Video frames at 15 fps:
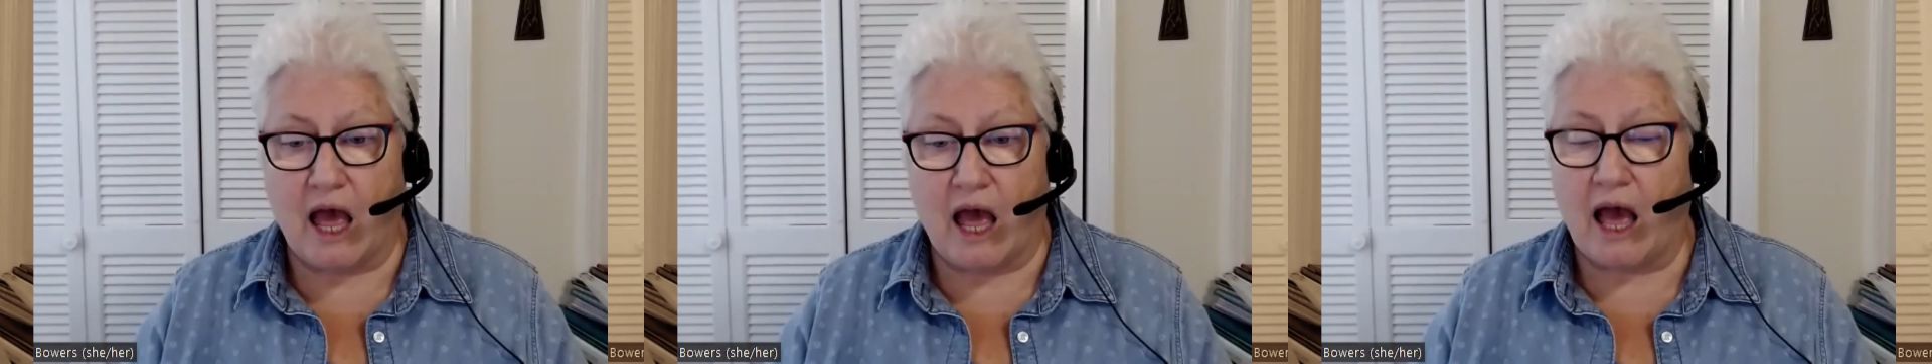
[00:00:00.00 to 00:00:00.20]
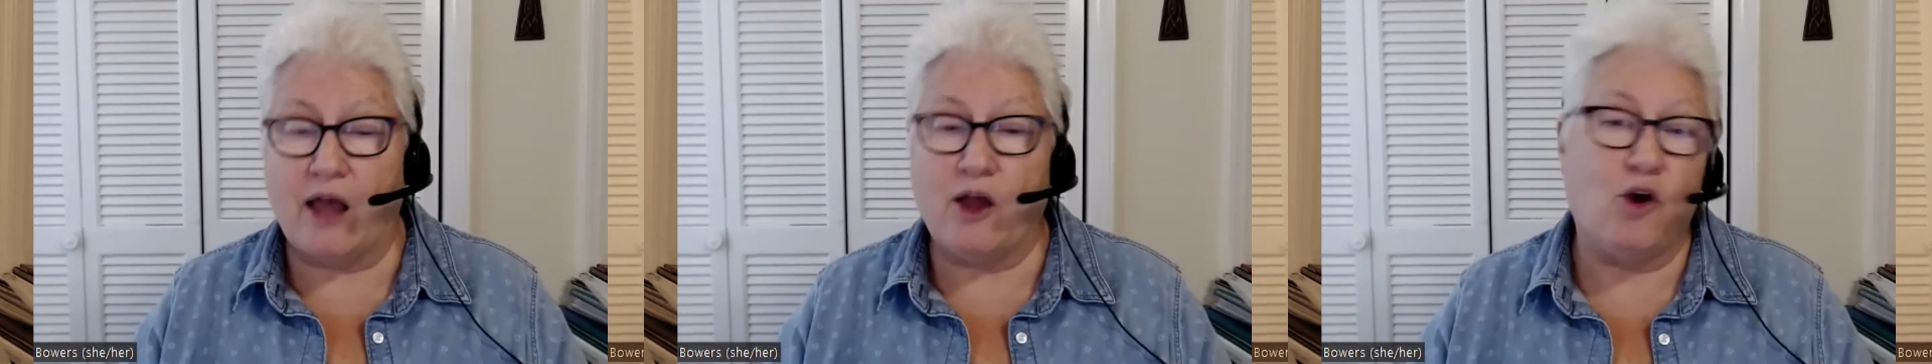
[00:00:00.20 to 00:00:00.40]

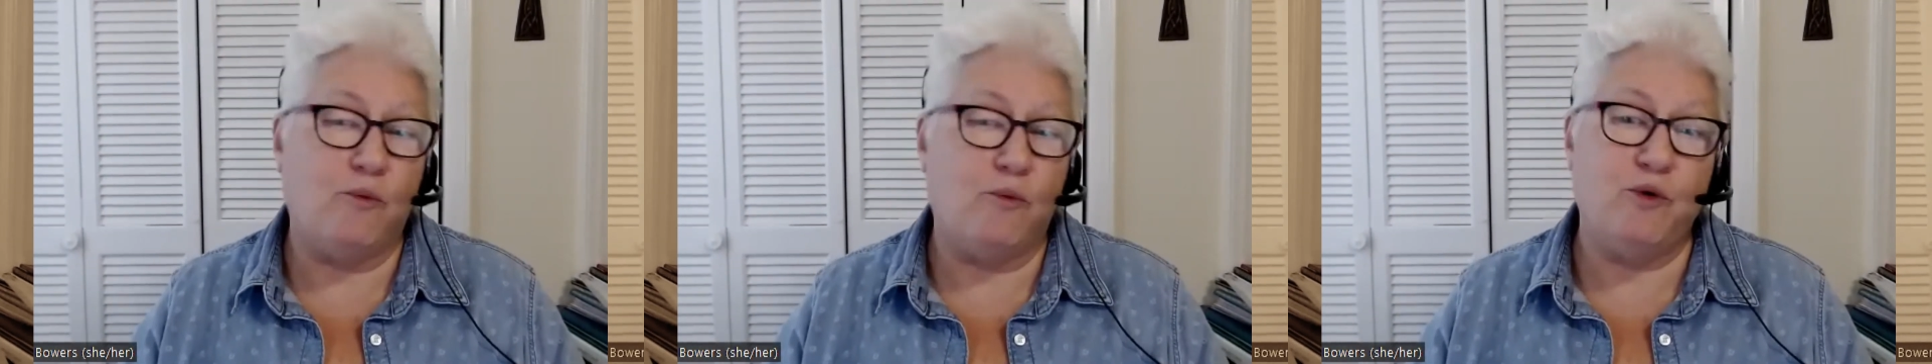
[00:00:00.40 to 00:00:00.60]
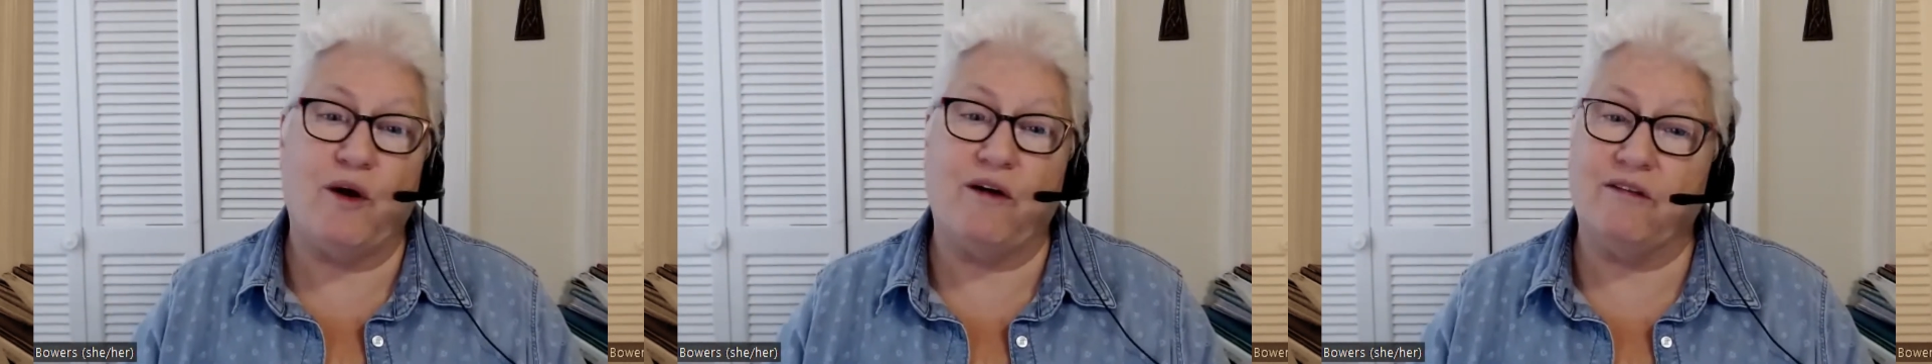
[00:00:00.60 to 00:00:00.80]
I hope
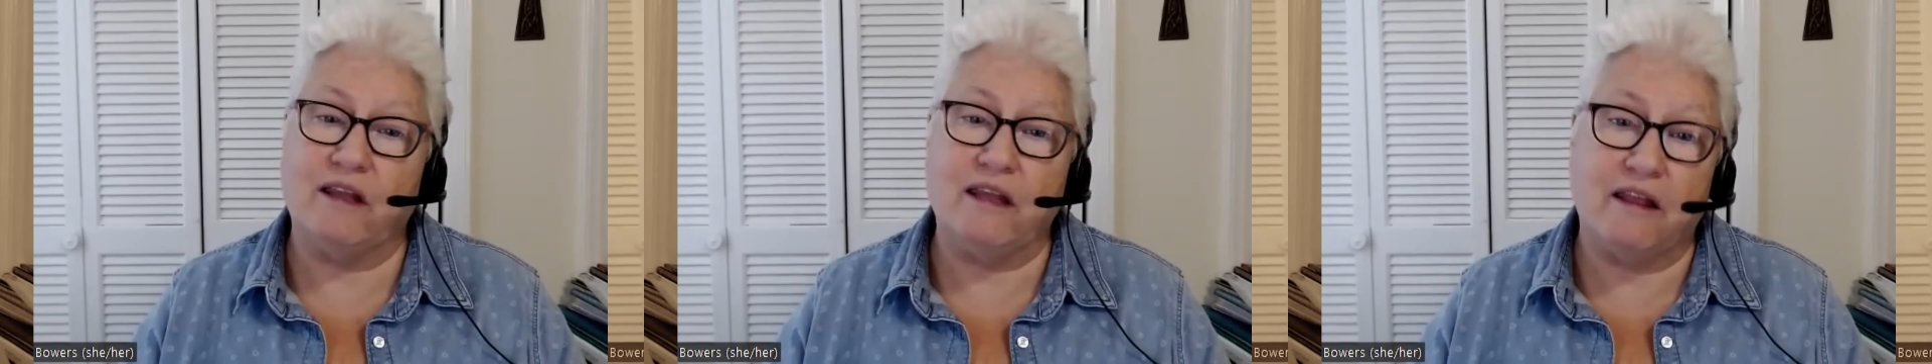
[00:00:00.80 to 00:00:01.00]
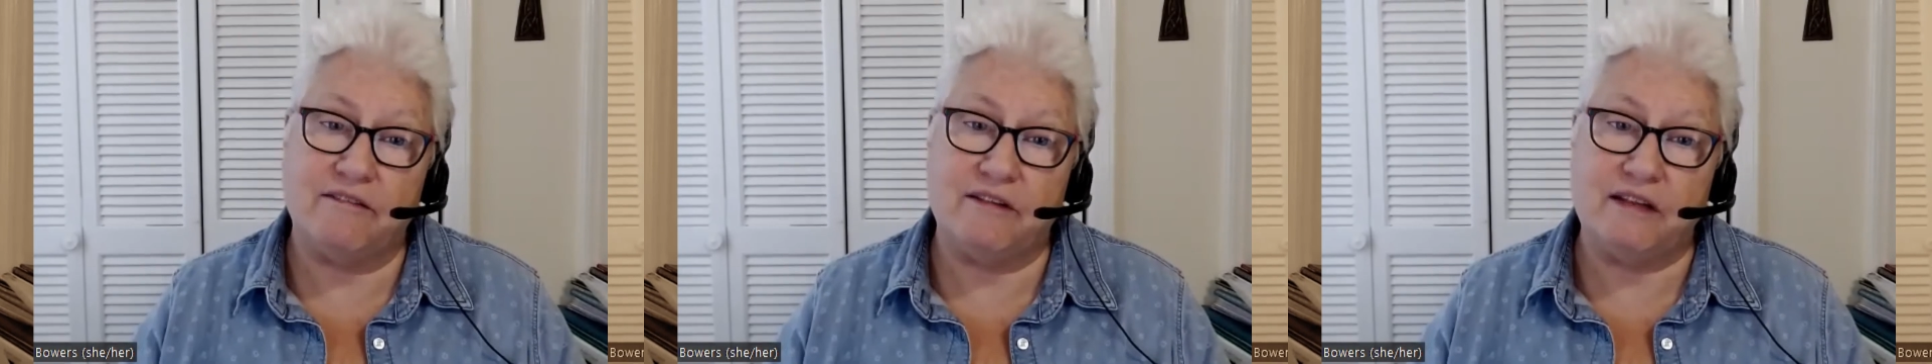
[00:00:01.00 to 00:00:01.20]
you have a
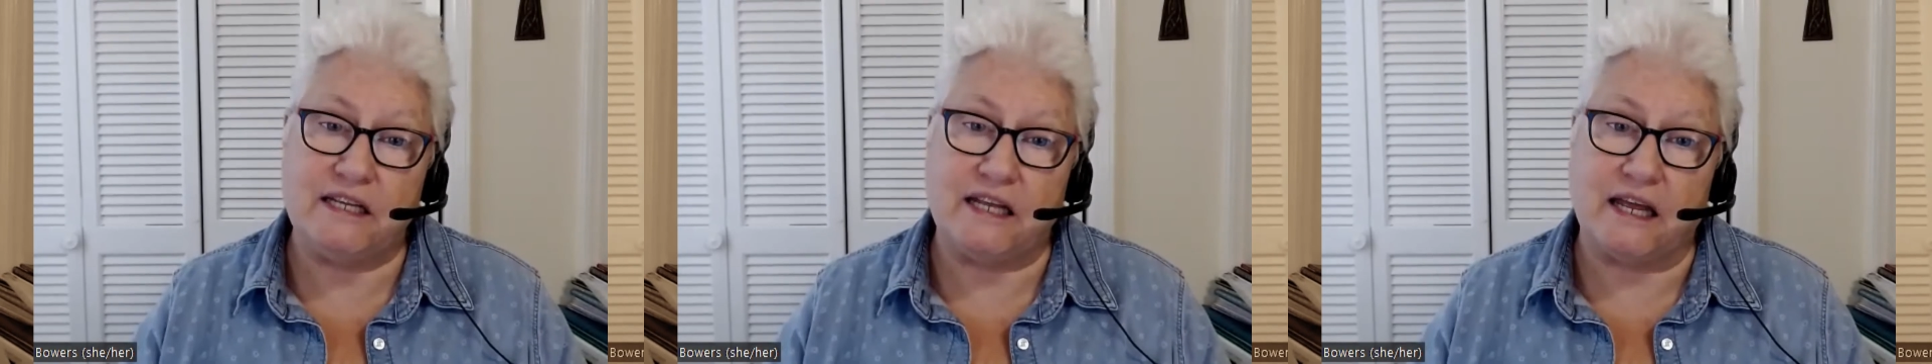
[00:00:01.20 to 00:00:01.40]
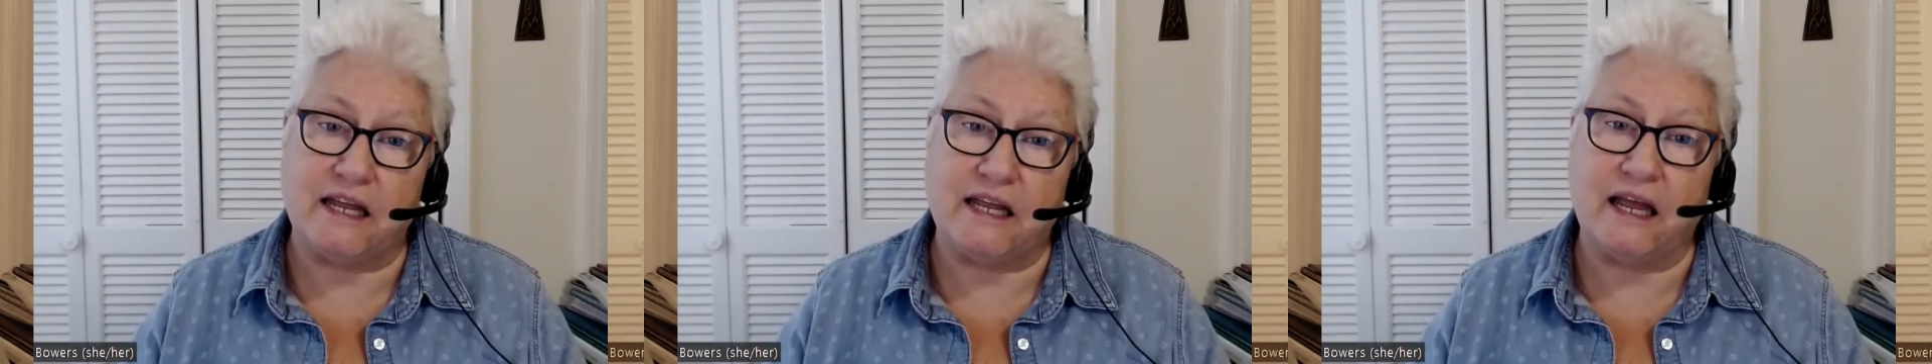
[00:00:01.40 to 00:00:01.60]
lovely
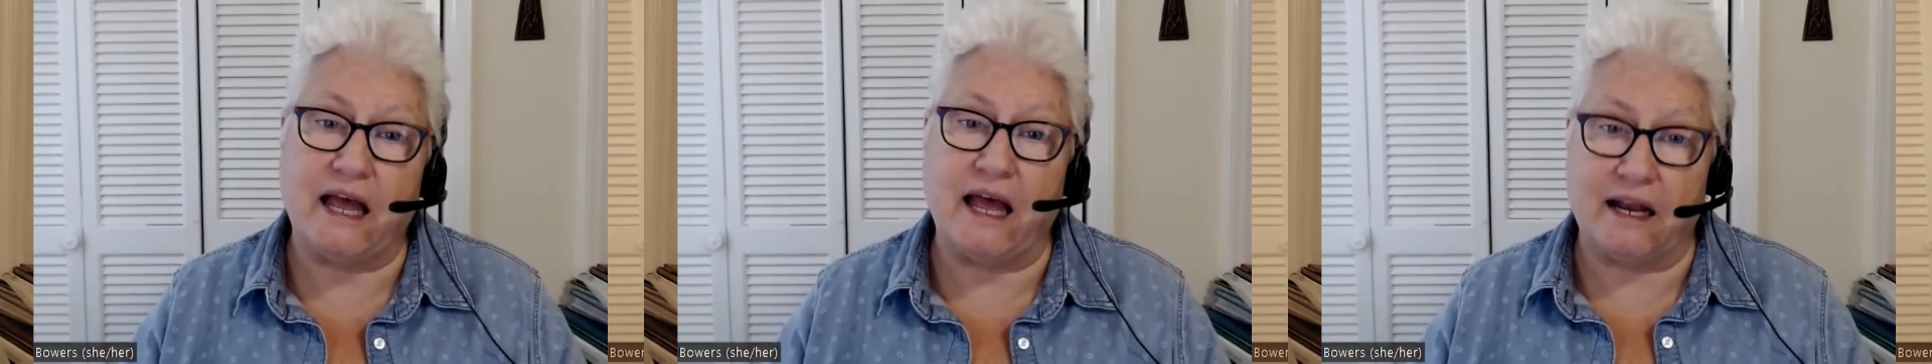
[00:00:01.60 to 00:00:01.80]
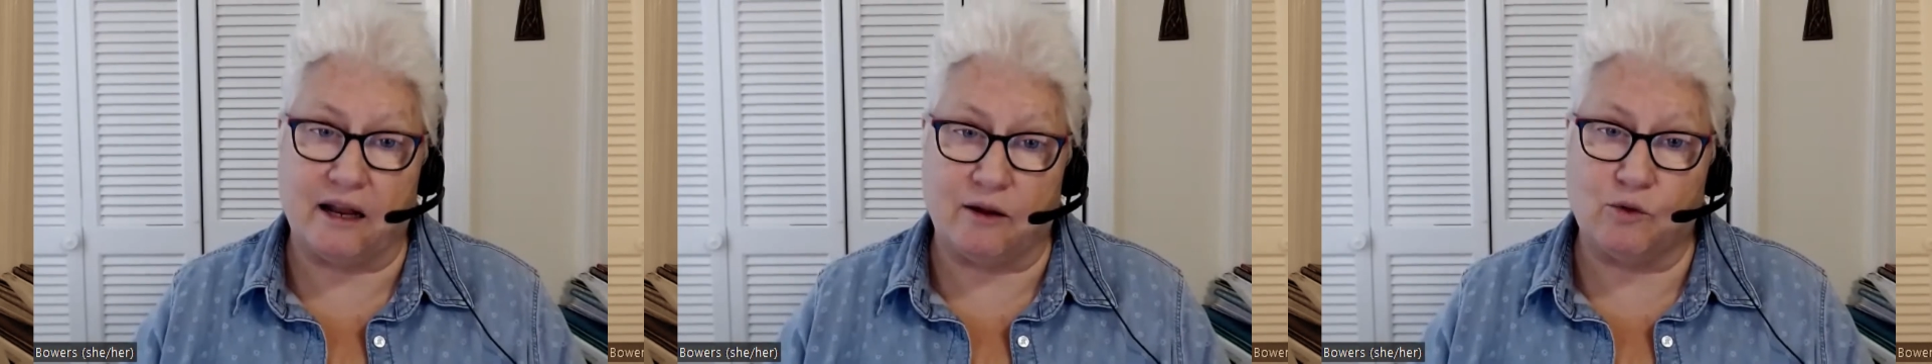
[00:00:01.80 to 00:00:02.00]
day,
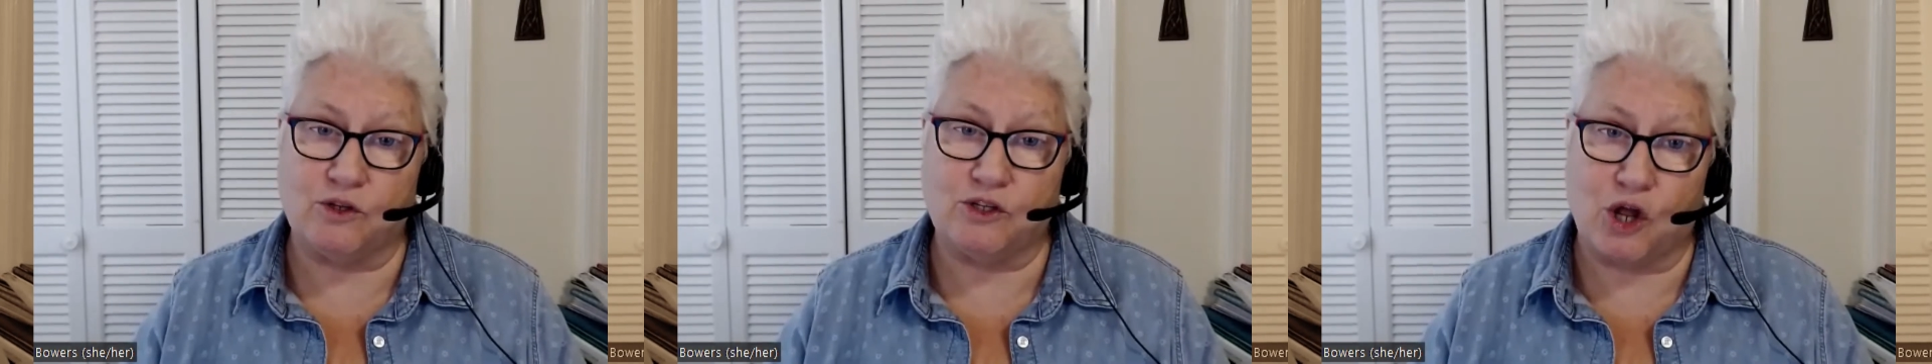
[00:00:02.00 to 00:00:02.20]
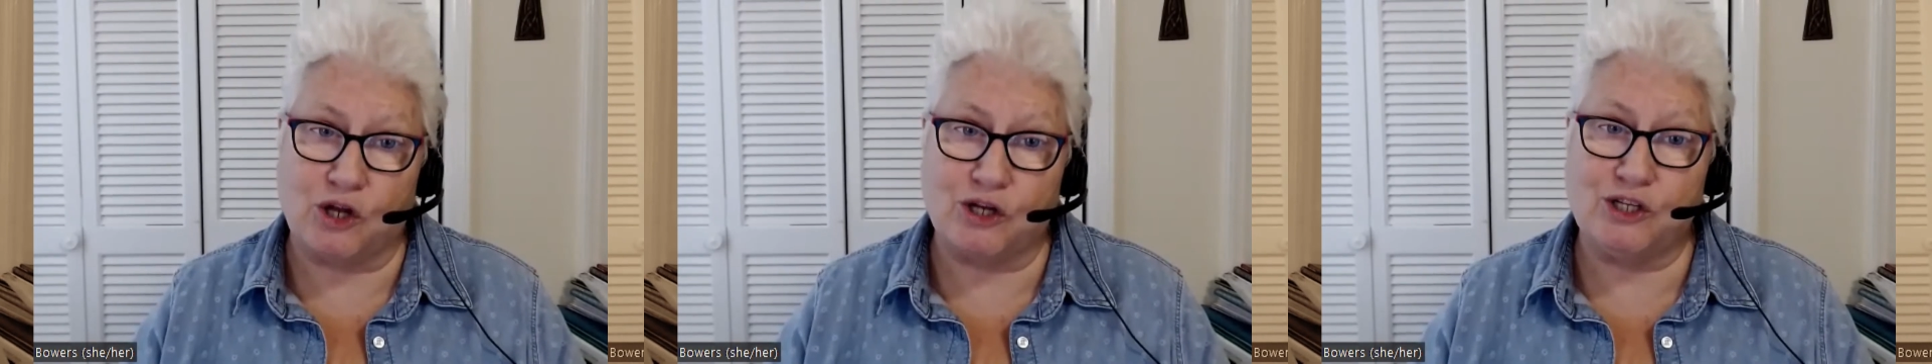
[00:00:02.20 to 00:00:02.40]
and I will
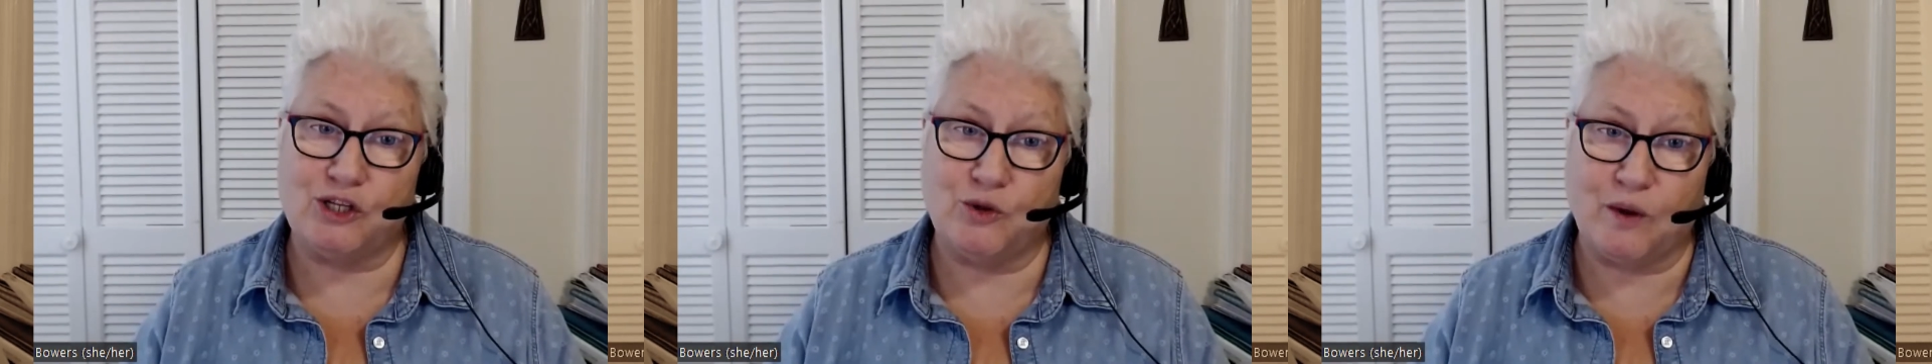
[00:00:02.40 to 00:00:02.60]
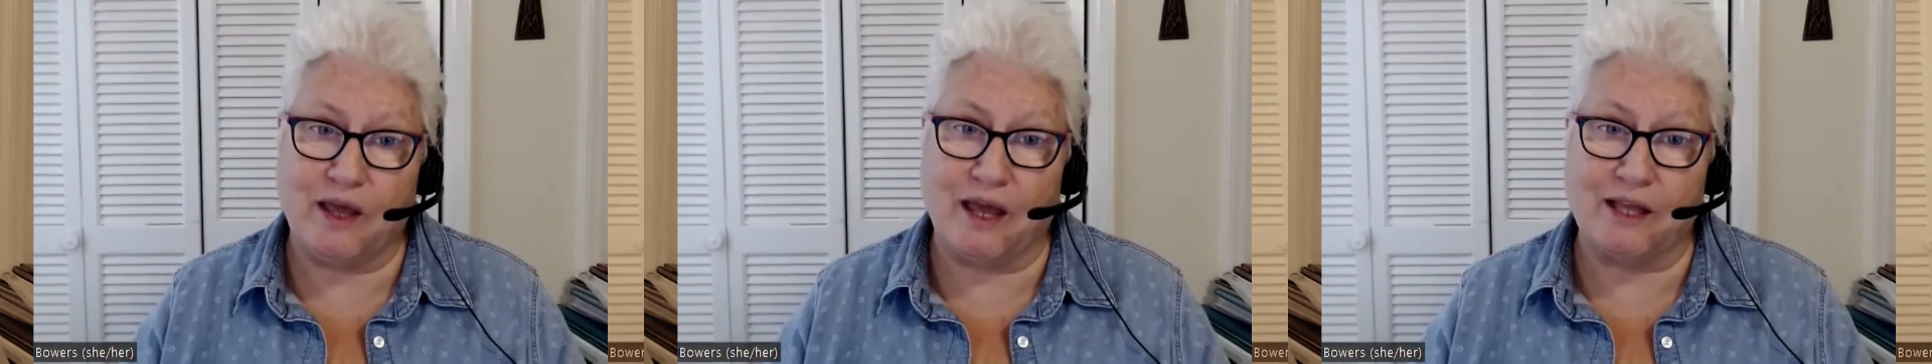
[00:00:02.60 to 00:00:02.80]
talk to
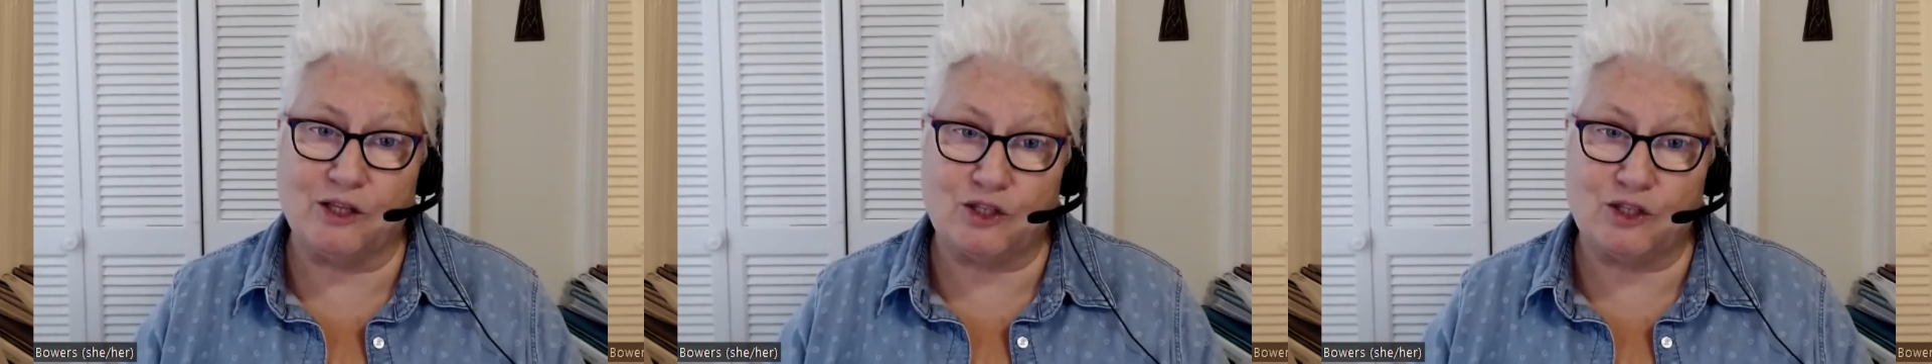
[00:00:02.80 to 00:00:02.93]
you again